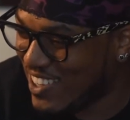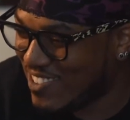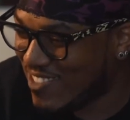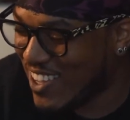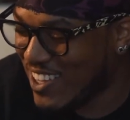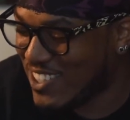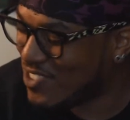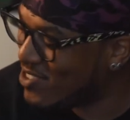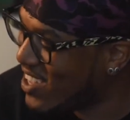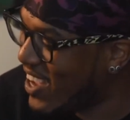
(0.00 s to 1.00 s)
it just was
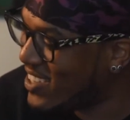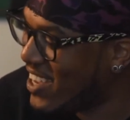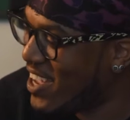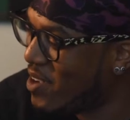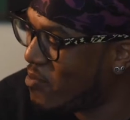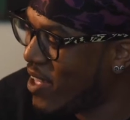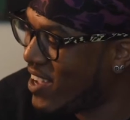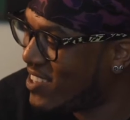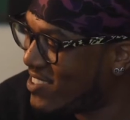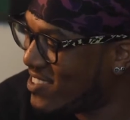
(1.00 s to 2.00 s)
like, damn, like
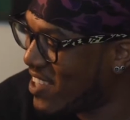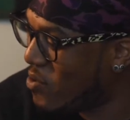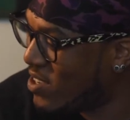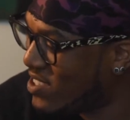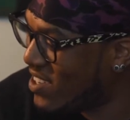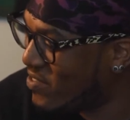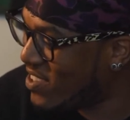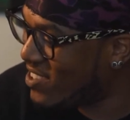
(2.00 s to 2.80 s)
they wasn't even.